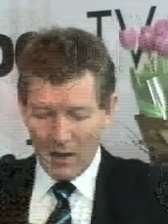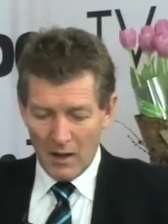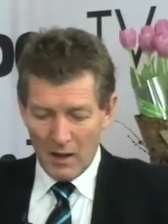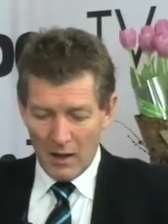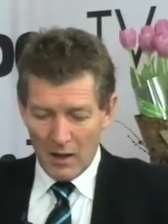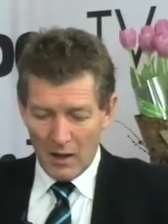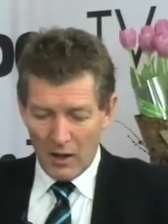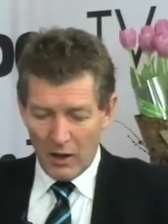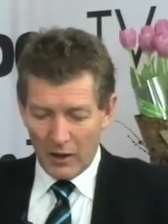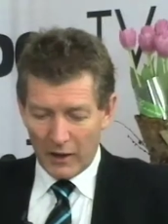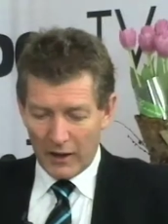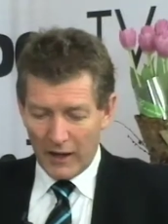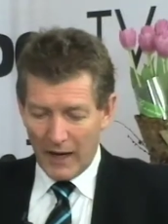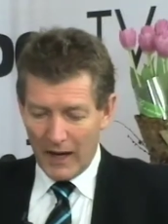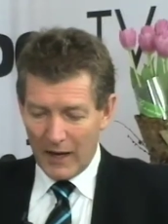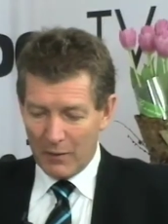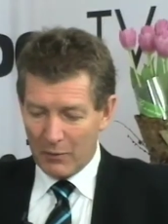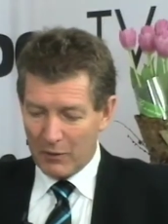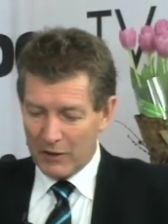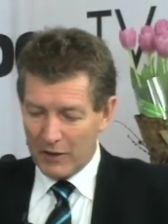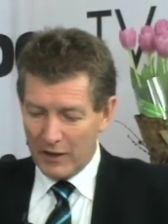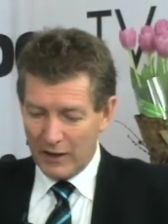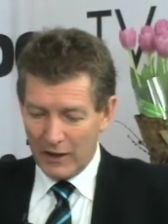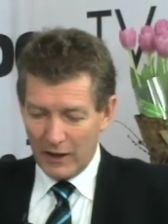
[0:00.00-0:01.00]
Okay,
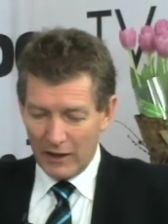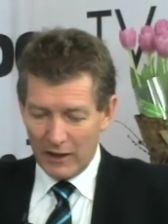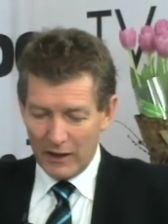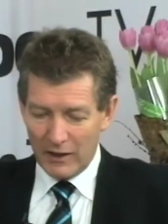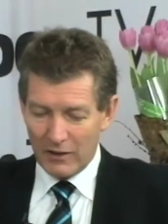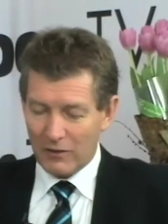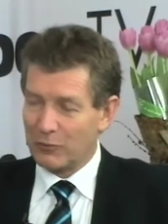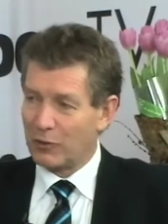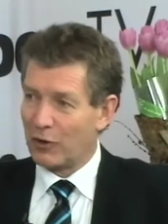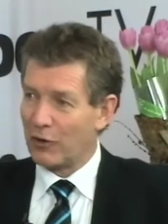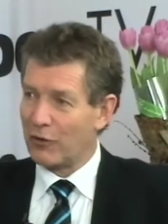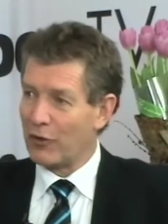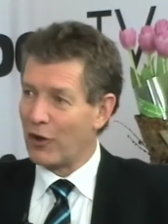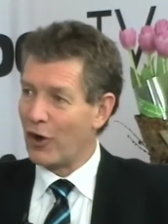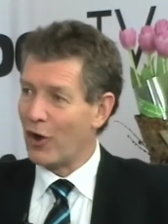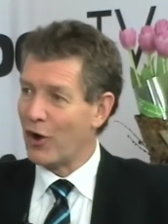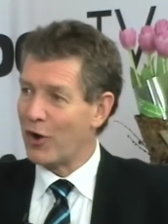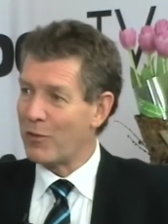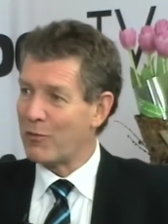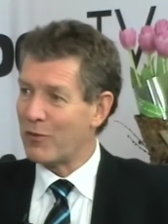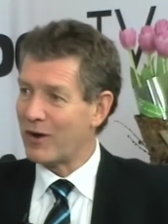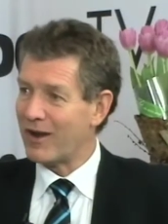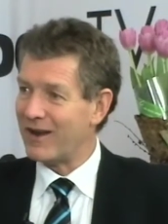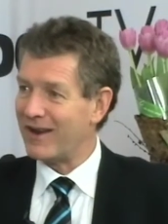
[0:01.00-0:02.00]
we're nearly, we're on the
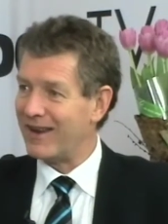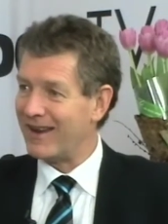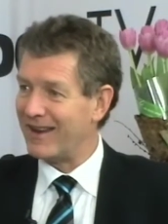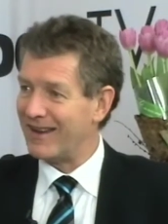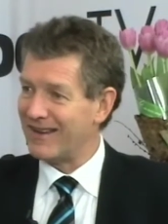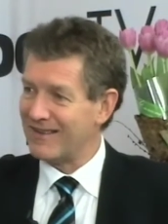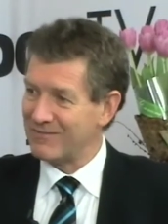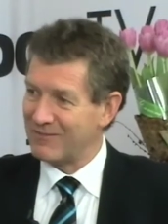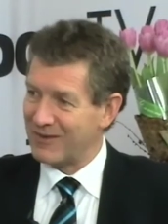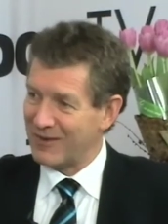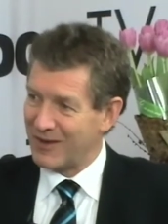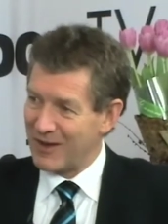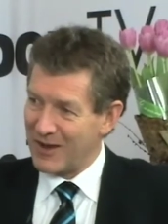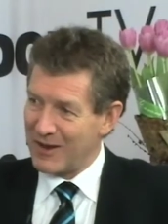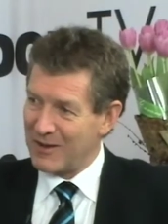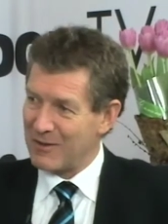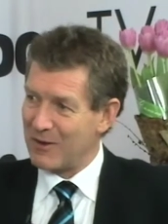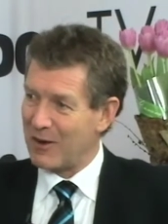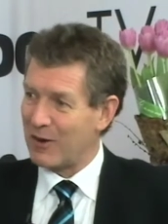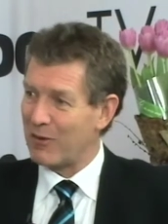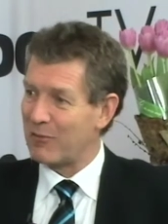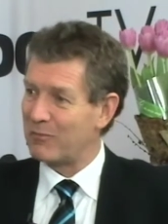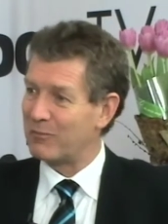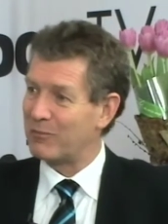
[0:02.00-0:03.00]
home run now. Uh,
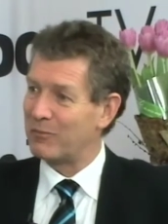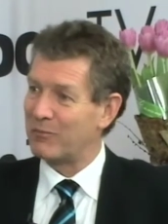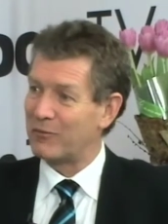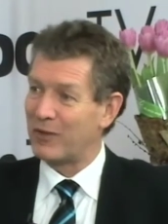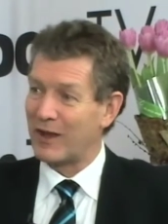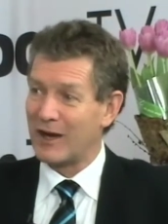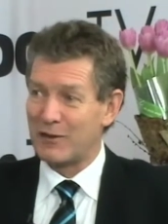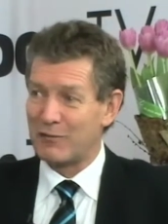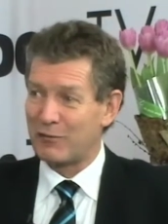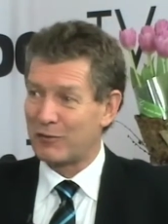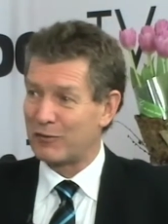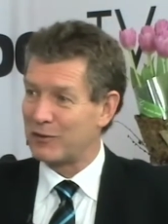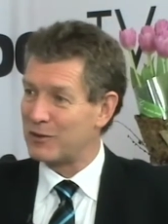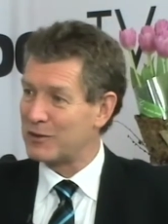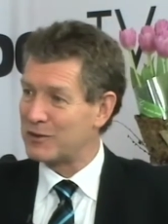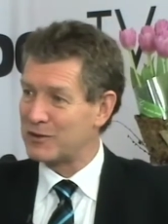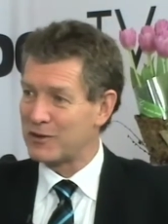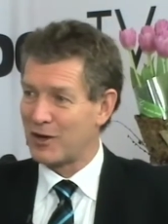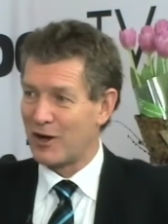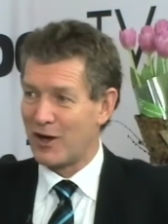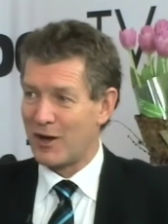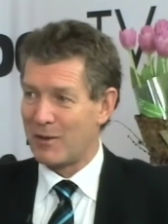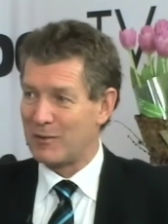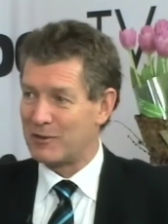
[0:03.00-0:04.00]
and uh, thanks for your
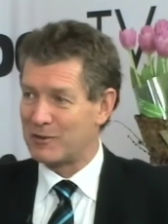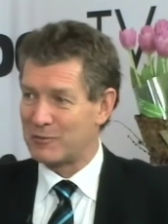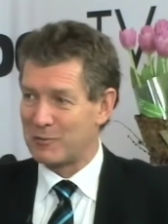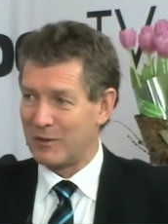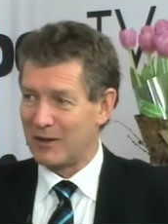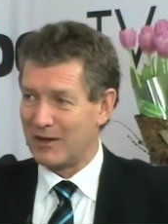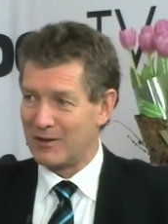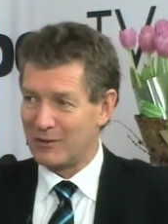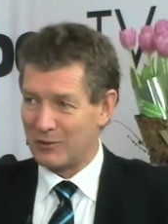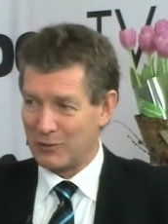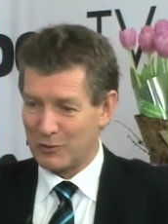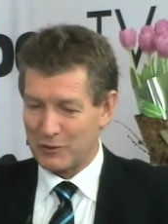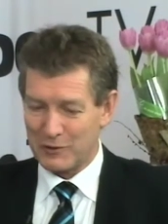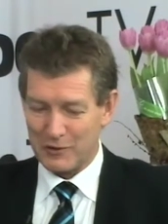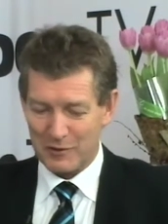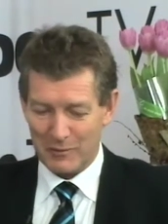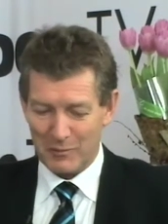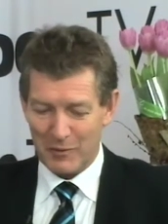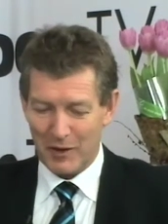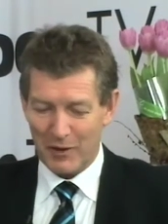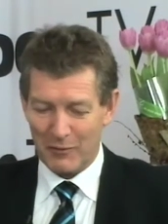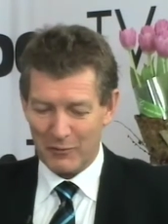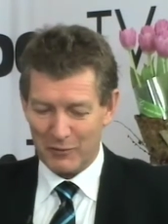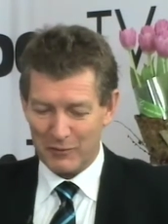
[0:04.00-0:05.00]
time, it's been awesome,
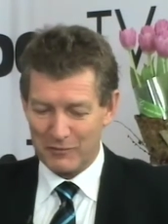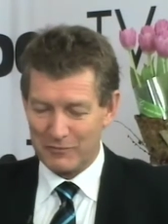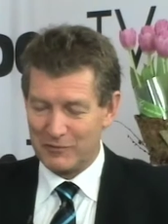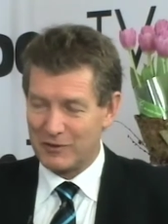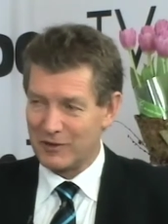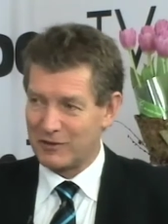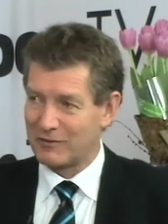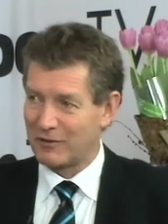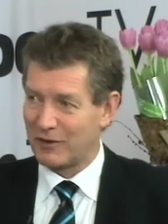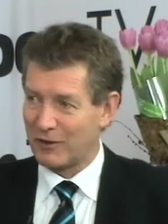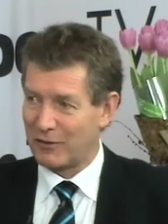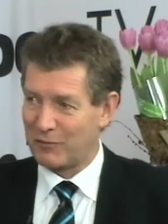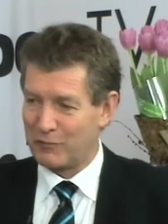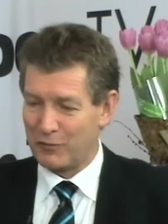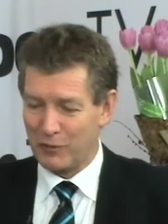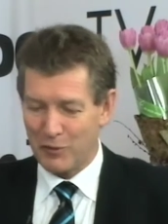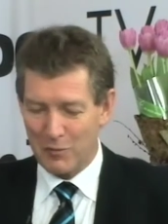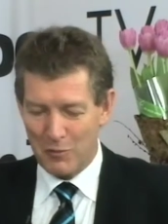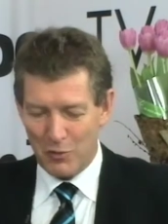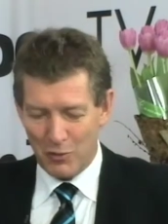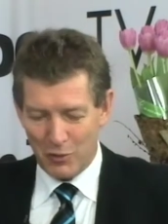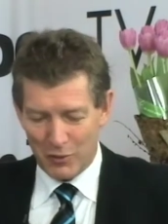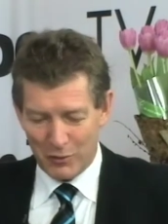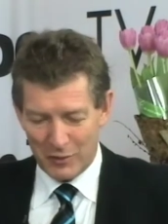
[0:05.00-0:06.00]
but we've just got a few
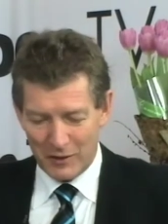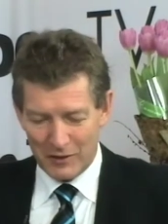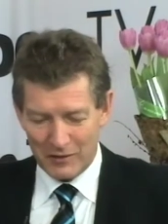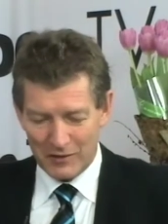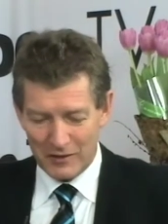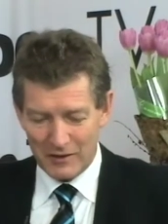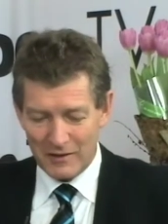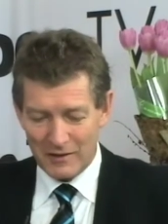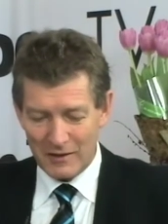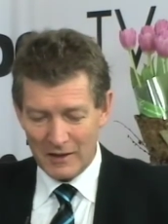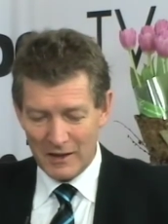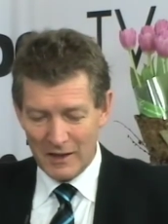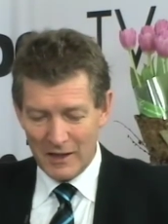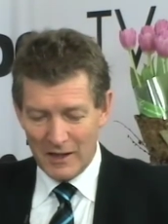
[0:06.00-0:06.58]
more questions.